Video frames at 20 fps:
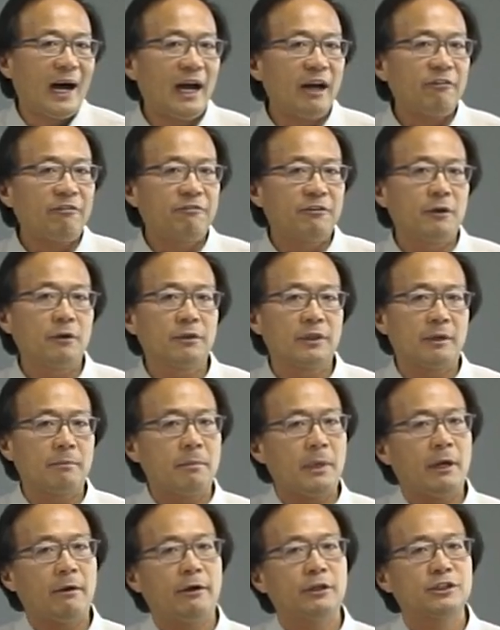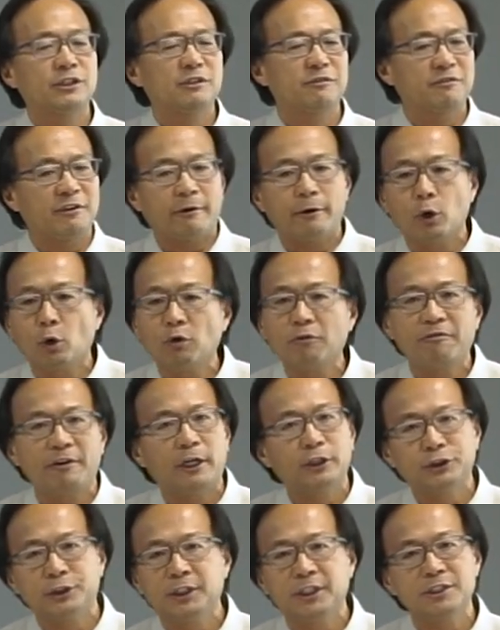I feel that marriage is a very
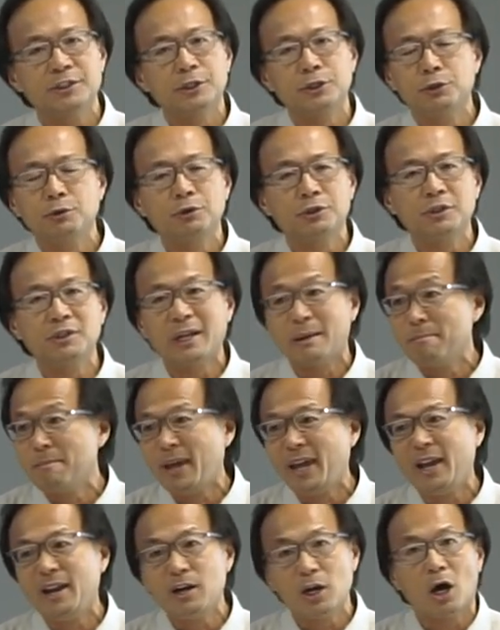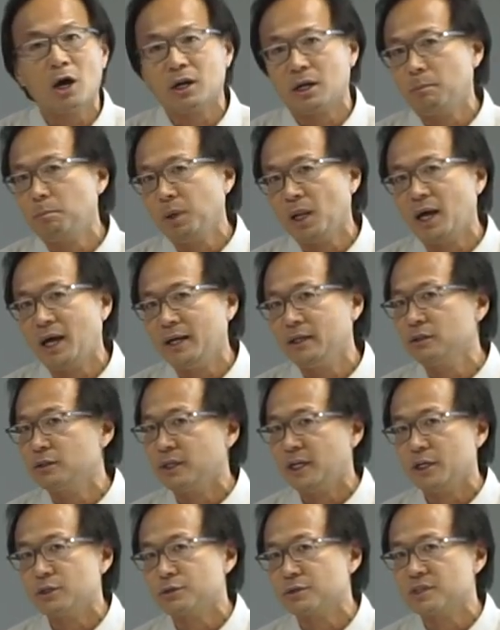old-fashioned institution that may not apply in
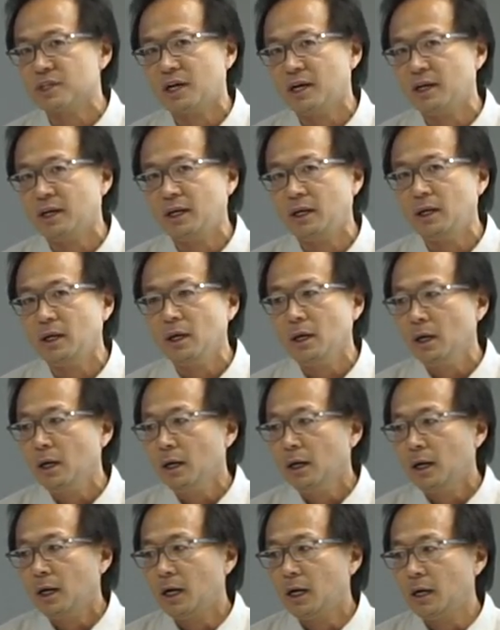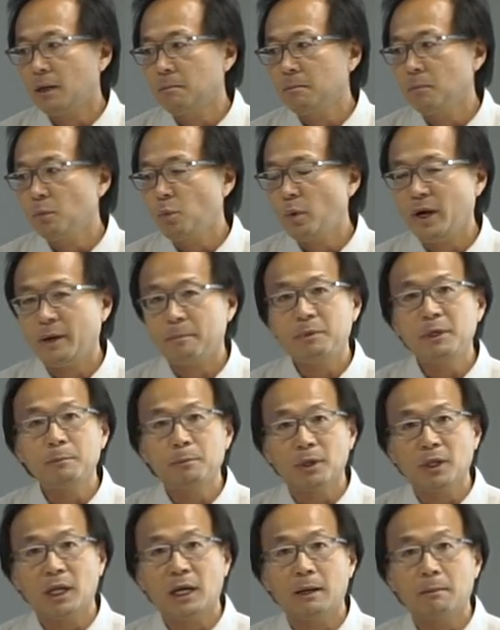today's society um, where
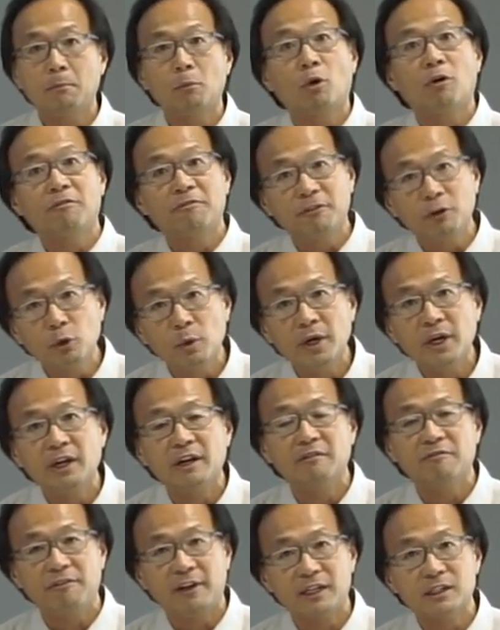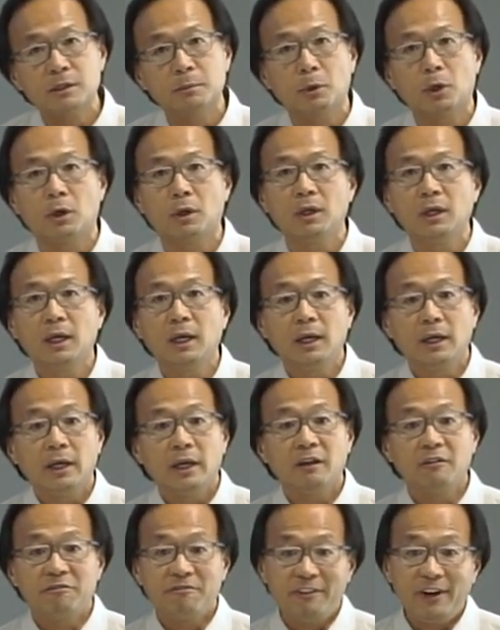people are more fluid and flexible.
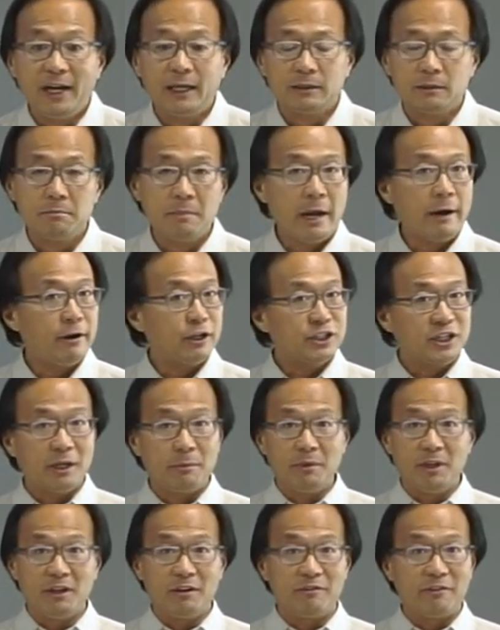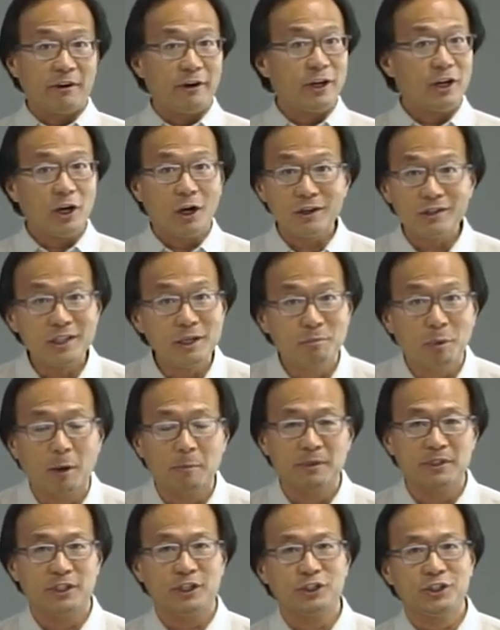In fact, marriage can be a very costly
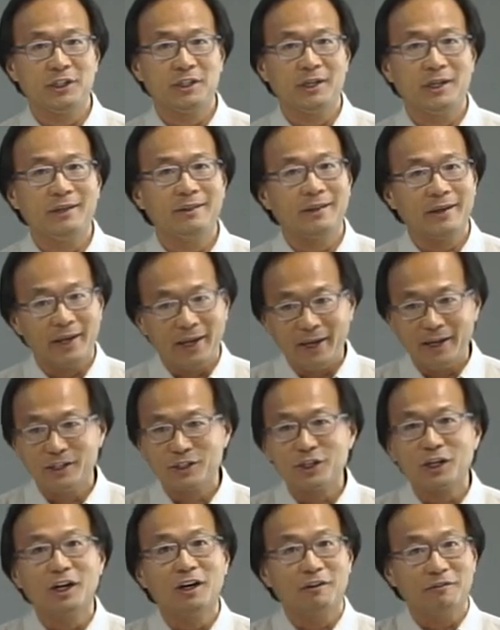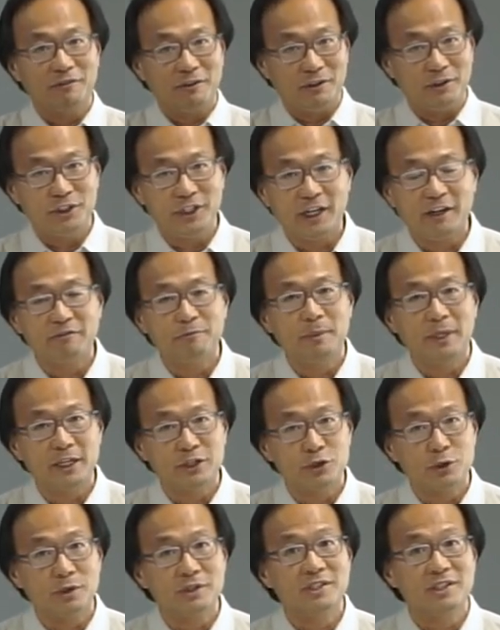proposition. In the case of Jeff
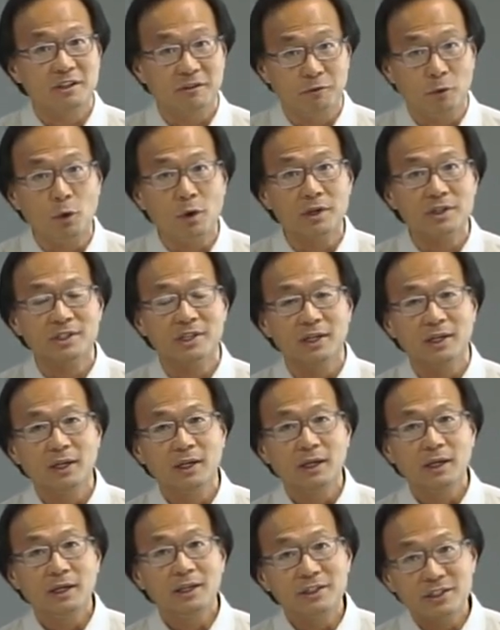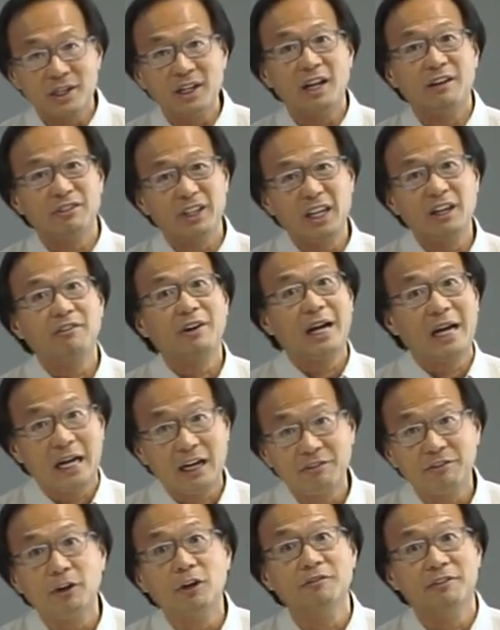Bezos' divorce, he's going to have to give
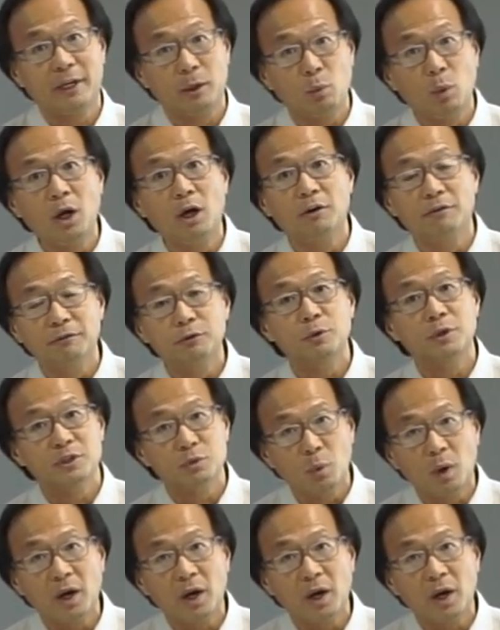half of that wealth to his